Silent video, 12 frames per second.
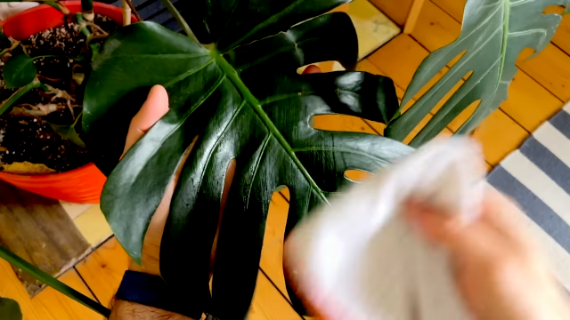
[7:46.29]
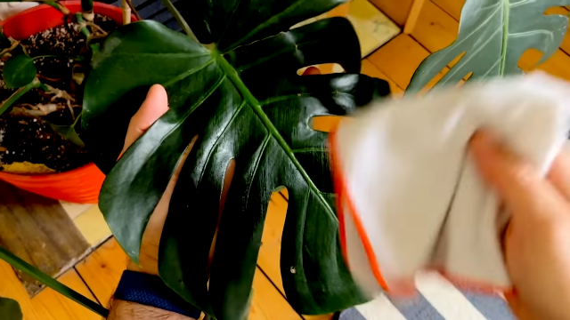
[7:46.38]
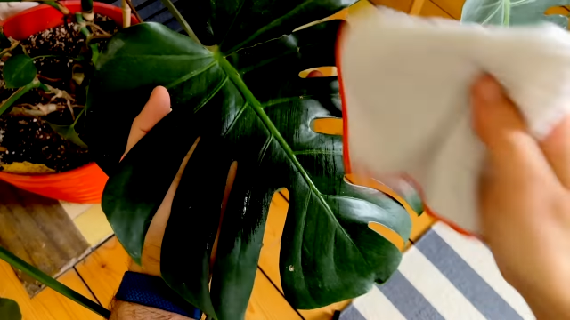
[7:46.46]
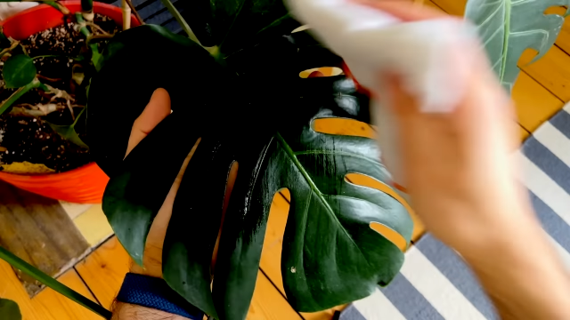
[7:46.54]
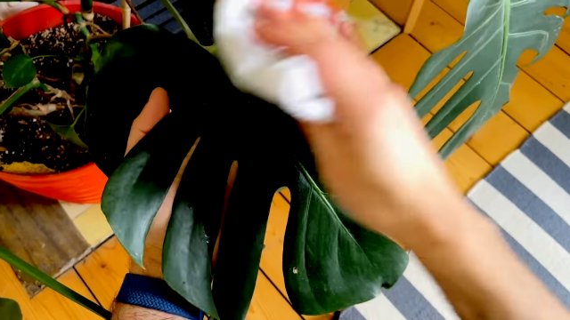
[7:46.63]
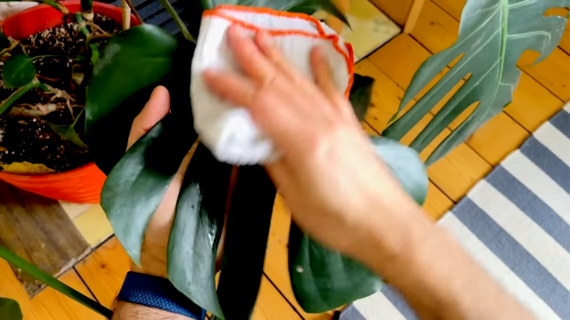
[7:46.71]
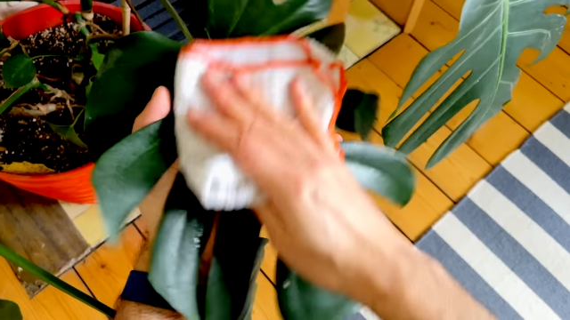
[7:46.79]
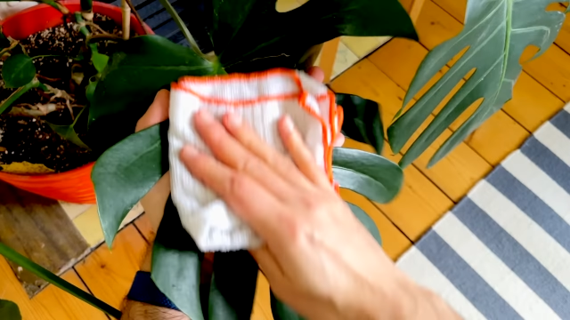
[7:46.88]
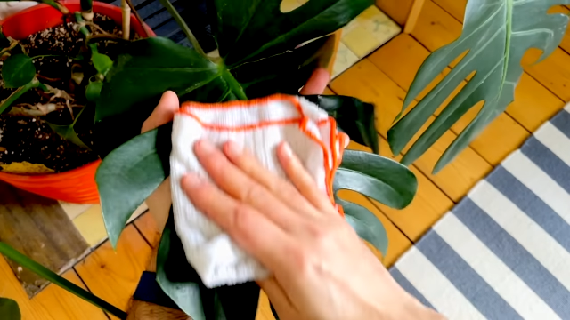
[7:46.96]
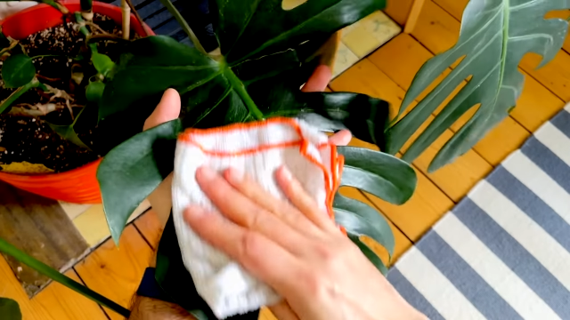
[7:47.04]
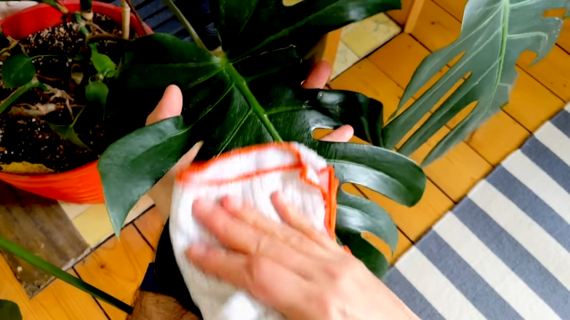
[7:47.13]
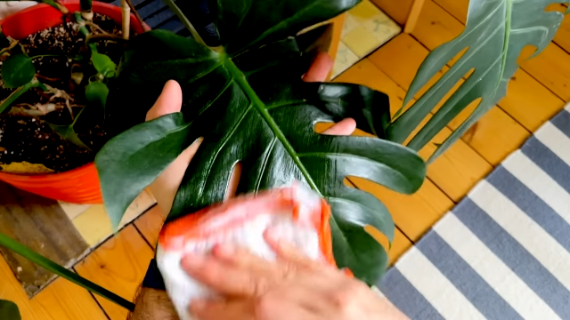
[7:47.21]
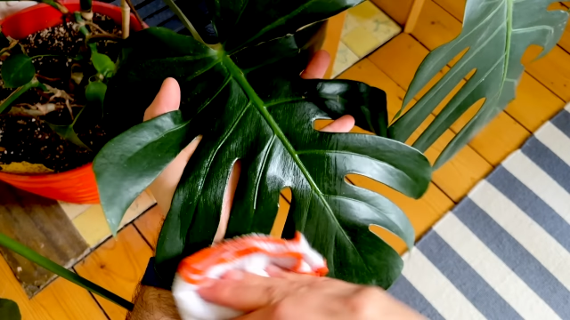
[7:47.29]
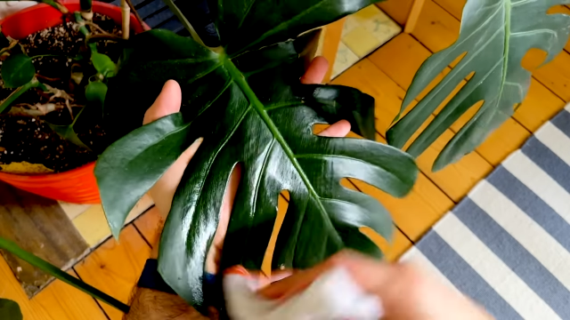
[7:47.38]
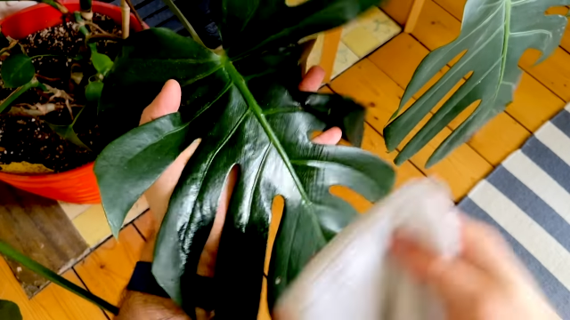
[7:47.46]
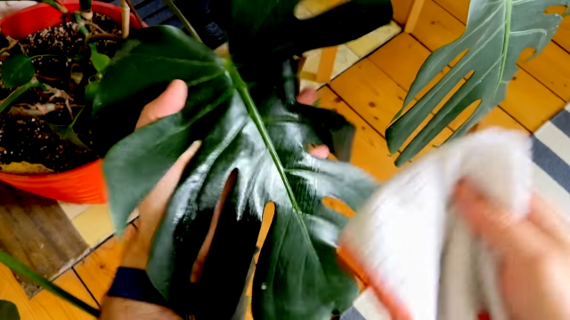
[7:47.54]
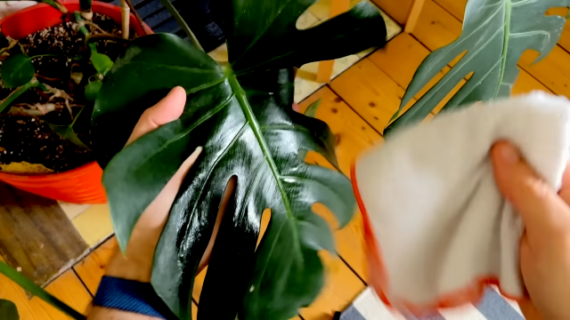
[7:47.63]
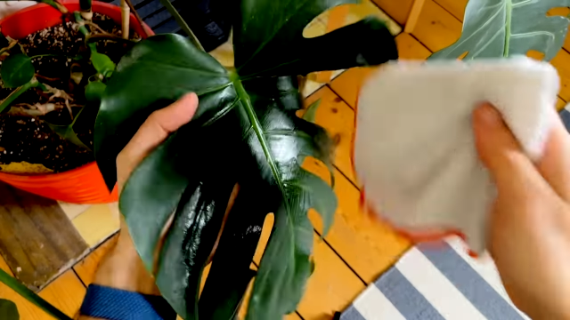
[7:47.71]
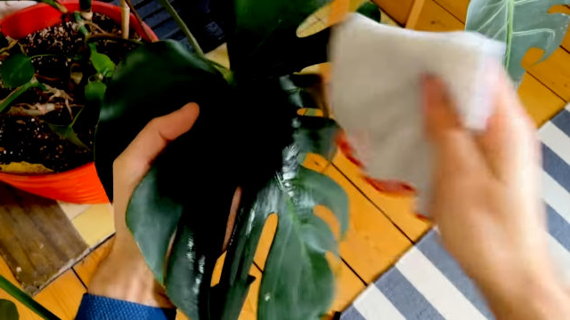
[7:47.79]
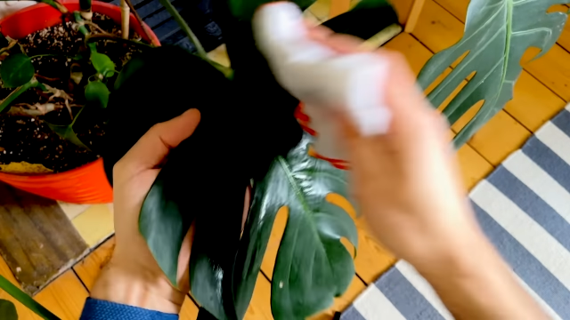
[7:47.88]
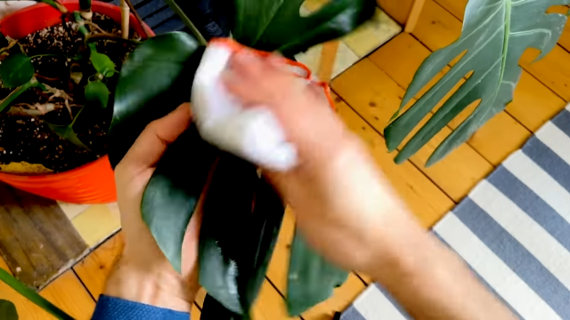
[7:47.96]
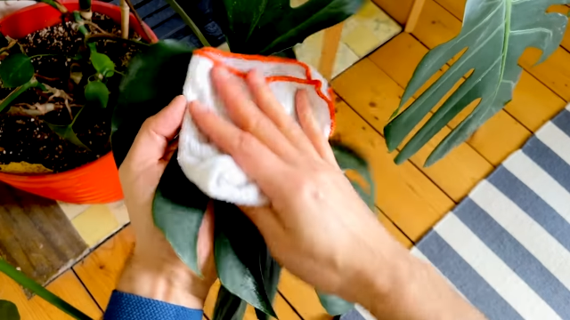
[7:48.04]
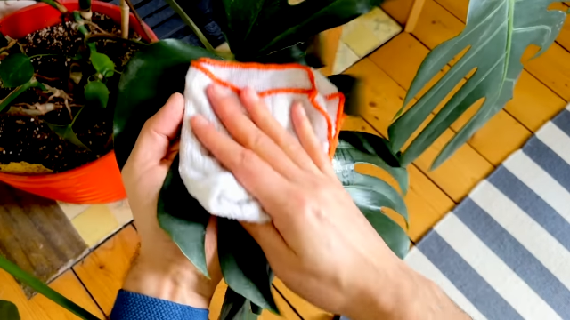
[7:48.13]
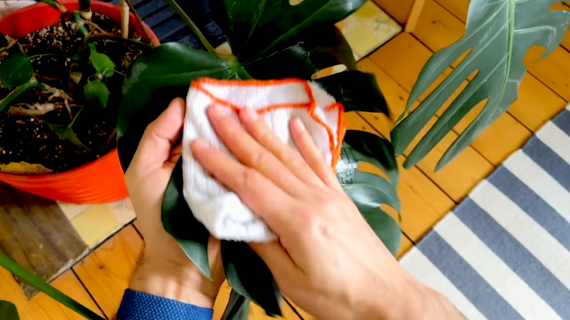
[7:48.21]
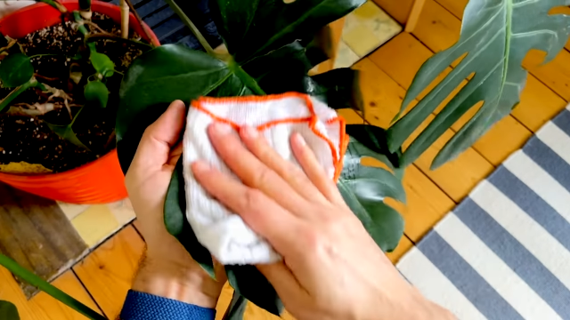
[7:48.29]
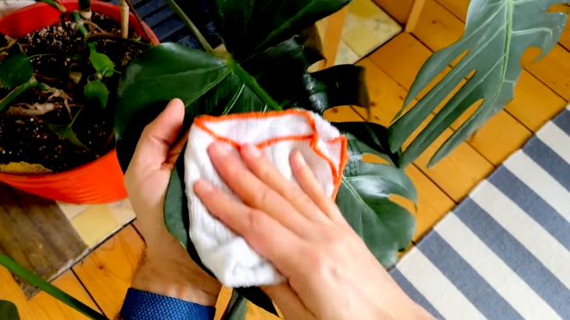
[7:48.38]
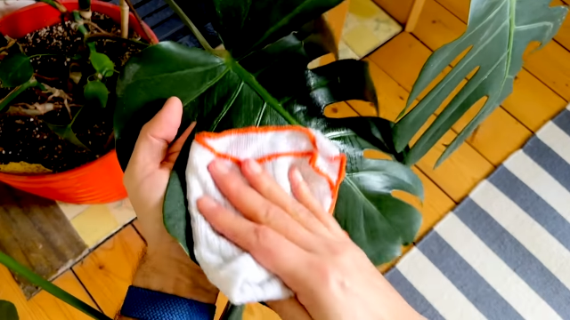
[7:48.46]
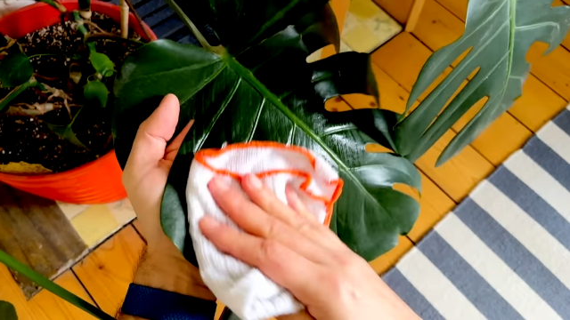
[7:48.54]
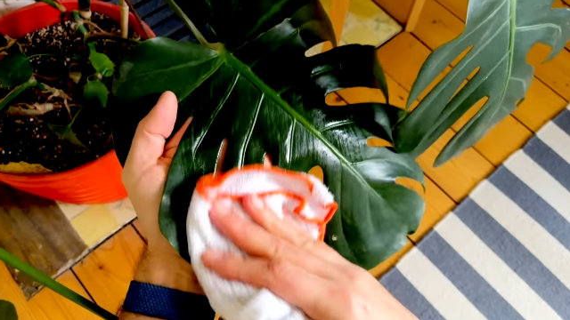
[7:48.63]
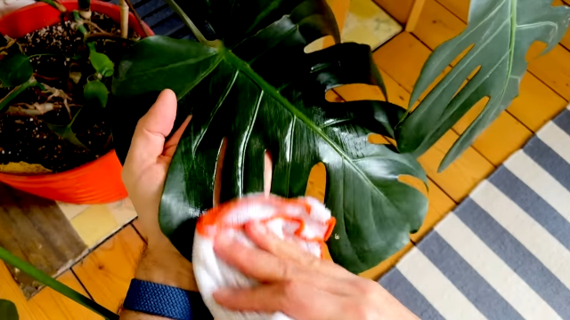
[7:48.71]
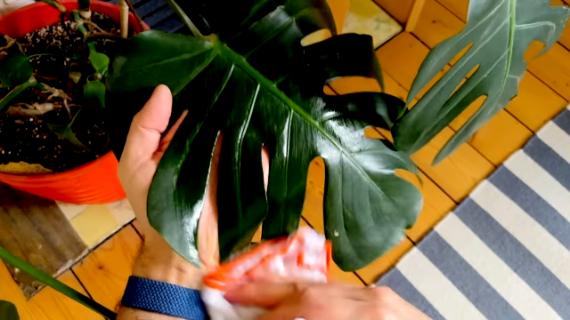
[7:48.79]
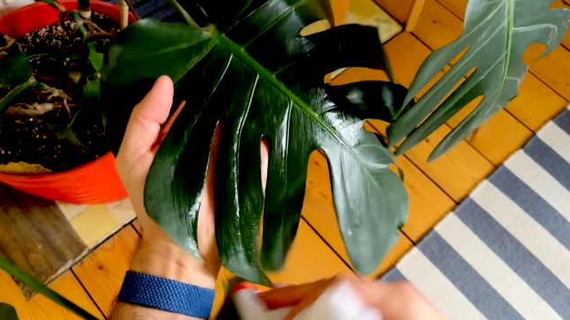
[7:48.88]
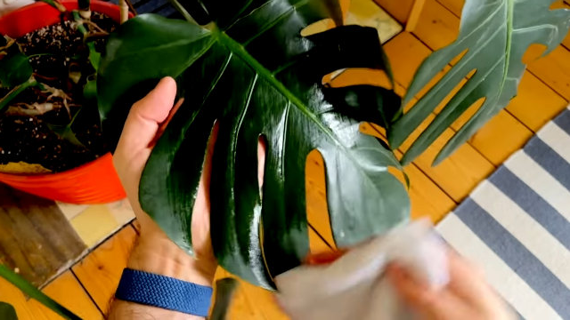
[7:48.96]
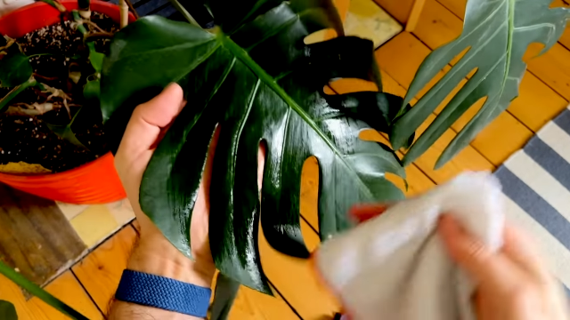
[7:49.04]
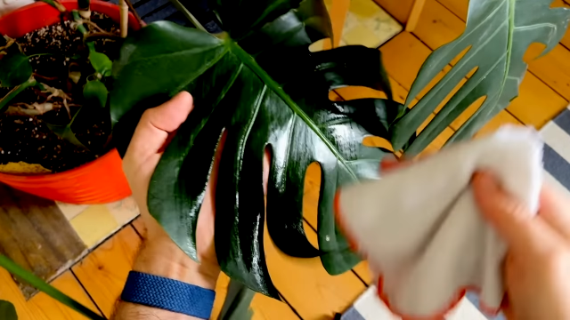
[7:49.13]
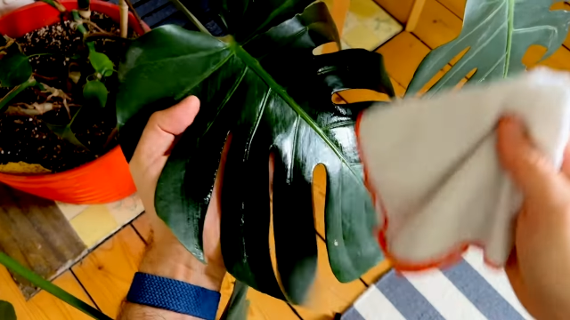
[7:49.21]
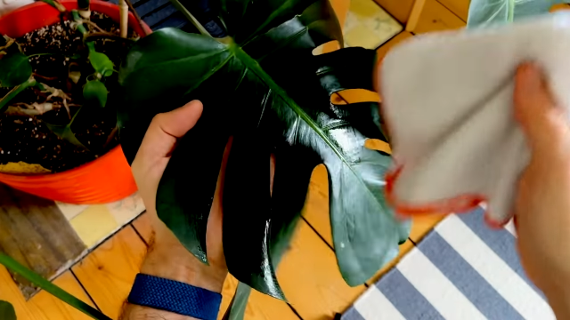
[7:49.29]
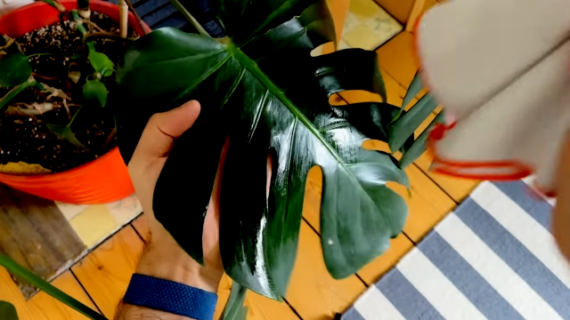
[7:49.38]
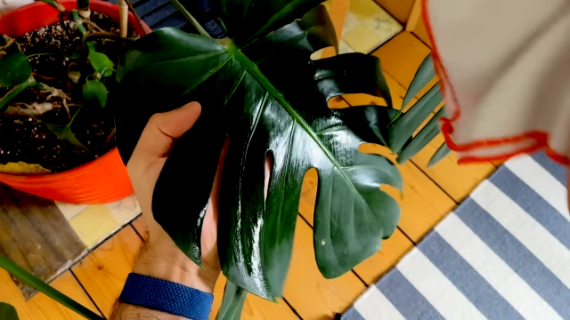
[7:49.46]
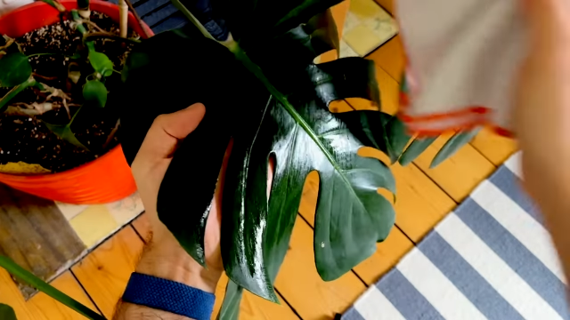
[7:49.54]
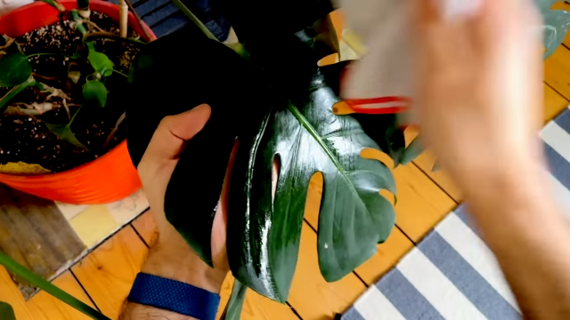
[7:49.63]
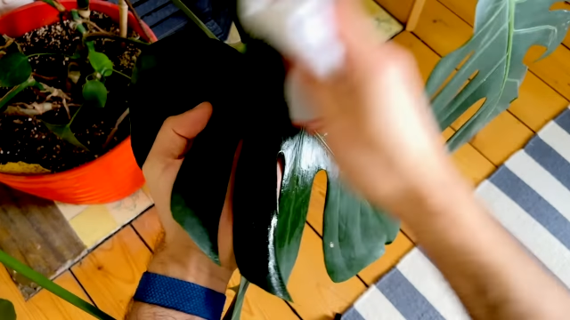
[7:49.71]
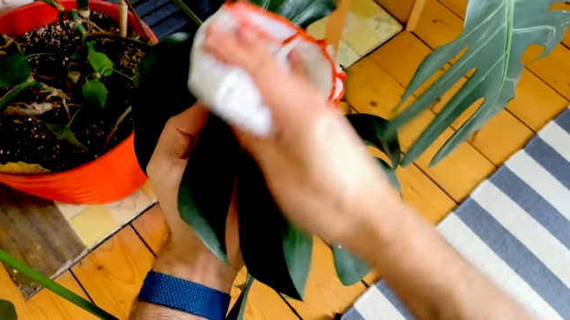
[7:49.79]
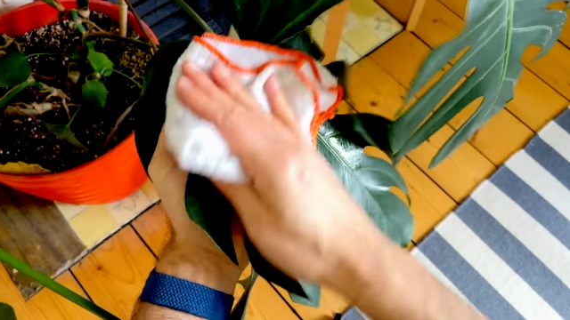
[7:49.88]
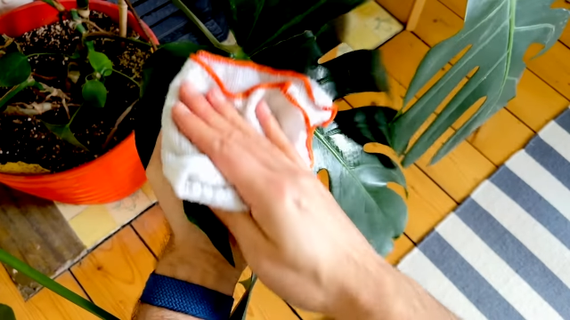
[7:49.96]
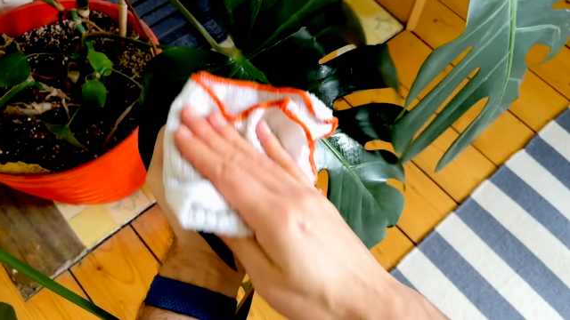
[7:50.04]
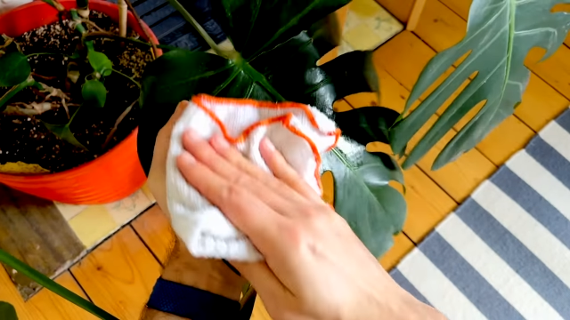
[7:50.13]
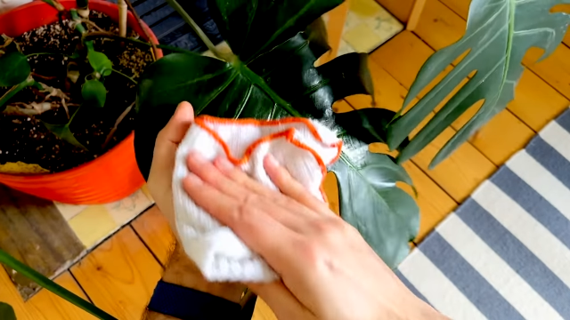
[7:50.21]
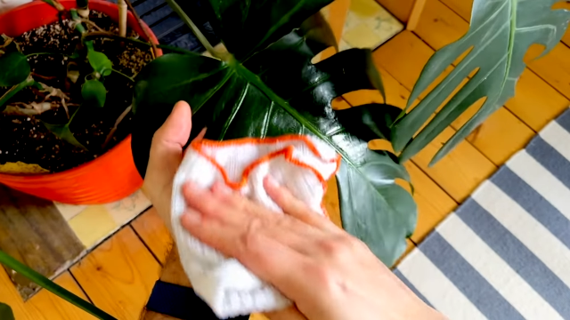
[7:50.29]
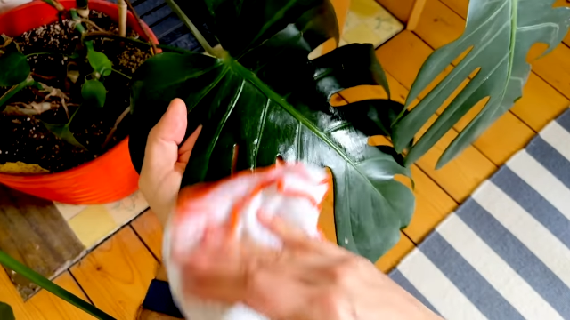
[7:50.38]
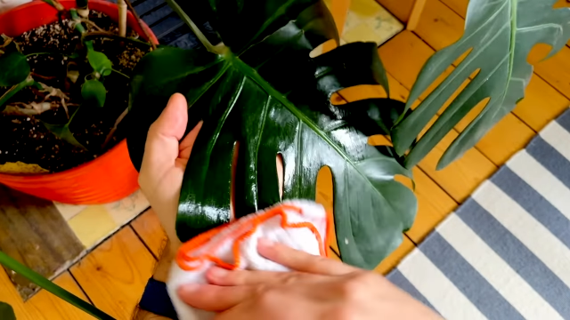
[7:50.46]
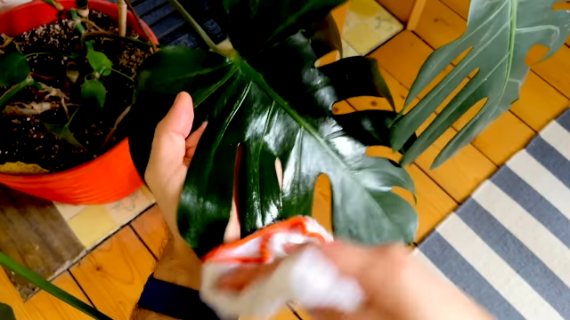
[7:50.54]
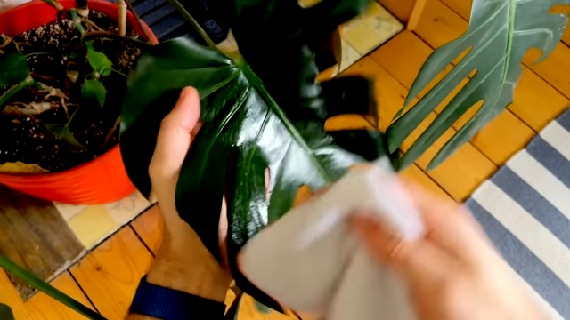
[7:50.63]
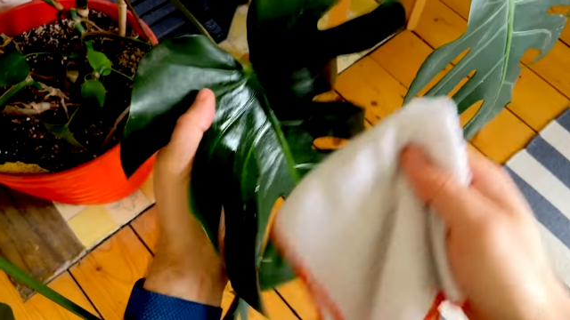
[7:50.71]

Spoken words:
No face is visible, so there are no lips to read.